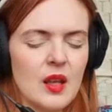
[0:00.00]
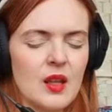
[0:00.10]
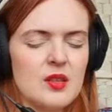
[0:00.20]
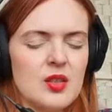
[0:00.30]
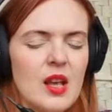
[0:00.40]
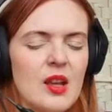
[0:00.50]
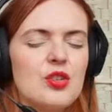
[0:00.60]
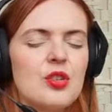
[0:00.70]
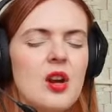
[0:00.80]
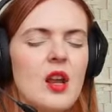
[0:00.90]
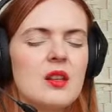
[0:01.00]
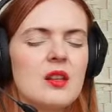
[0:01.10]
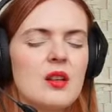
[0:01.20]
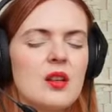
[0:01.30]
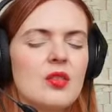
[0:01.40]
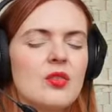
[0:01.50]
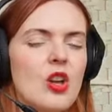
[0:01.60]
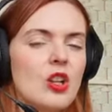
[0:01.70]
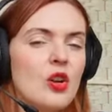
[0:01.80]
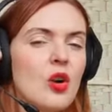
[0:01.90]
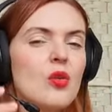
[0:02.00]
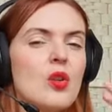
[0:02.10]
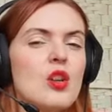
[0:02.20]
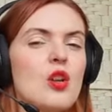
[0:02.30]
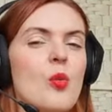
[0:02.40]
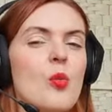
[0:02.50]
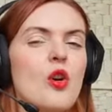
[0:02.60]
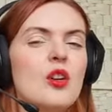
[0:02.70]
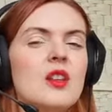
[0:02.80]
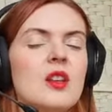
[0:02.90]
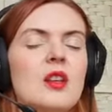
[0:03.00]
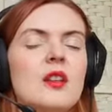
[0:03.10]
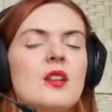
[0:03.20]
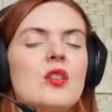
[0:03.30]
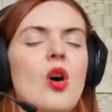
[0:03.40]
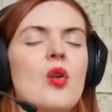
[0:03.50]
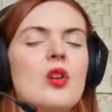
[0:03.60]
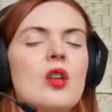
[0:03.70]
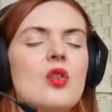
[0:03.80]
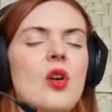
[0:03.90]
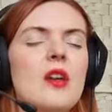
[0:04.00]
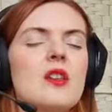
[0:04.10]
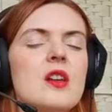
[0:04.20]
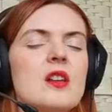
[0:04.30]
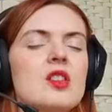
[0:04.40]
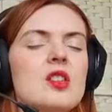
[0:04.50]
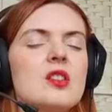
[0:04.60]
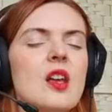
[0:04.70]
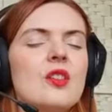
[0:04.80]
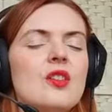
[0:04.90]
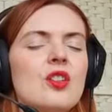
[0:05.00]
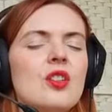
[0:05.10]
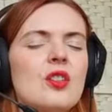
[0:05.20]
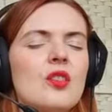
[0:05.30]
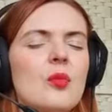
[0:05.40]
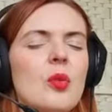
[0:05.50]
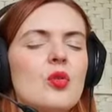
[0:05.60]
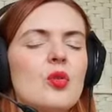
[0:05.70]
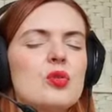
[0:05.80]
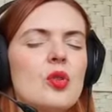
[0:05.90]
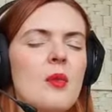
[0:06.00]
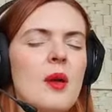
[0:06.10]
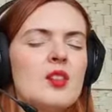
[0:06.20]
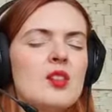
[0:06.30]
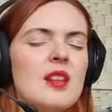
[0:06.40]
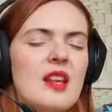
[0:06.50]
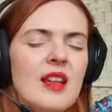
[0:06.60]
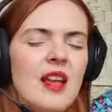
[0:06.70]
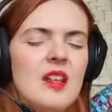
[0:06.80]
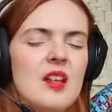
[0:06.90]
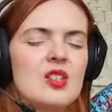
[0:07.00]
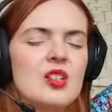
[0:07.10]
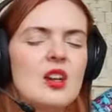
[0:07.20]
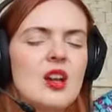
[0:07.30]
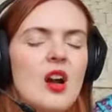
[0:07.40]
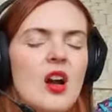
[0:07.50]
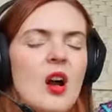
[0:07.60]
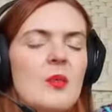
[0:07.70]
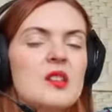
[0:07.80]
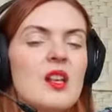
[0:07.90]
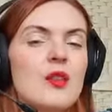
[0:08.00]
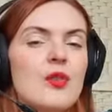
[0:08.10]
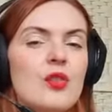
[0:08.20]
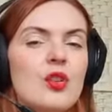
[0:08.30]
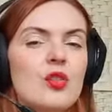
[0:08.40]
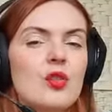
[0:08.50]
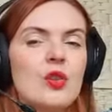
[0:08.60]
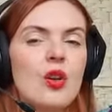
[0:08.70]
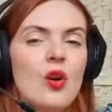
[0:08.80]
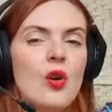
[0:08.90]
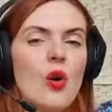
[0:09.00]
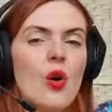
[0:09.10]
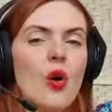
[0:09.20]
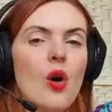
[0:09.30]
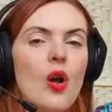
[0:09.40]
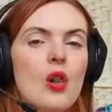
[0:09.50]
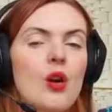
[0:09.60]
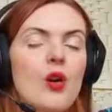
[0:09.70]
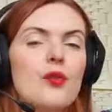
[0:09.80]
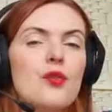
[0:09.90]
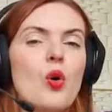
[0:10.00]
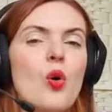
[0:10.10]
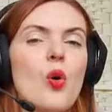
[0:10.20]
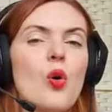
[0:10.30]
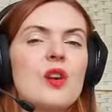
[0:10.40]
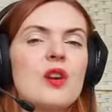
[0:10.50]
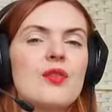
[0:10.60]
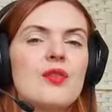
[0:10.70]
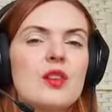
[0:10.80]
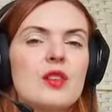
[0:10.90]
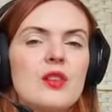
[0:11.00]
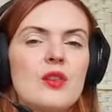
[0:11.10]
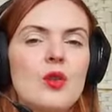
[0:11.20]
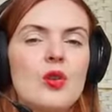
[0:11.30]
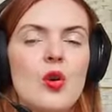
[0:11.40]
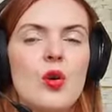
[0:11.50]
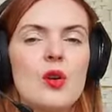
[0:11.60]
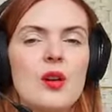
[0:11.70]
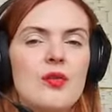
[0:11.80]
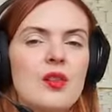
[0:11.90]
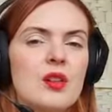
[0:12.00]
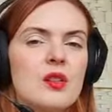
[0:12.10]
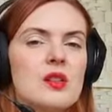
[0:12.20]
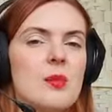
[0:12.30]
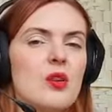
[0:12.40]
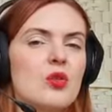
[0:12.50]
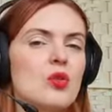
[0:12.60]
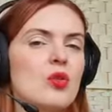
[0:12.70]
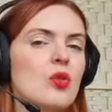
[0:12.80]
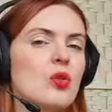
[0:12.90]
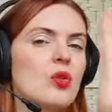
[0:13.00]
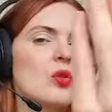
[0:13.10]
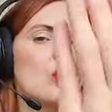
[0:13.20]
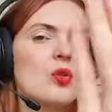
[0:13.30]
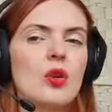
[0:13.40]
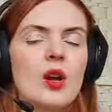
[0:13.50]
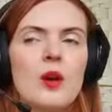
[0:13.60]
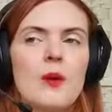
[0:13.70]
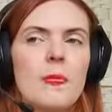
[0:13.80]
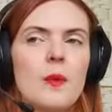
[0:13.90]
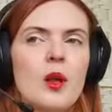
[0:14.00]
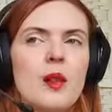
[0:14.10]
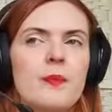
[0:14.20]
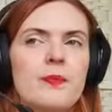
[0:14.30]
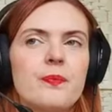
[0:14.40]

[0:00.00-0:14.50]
and saturating not only your body, not only your energy centers, but also imagine that energy comes and fills all of your auric field. So your auric field is about two, well,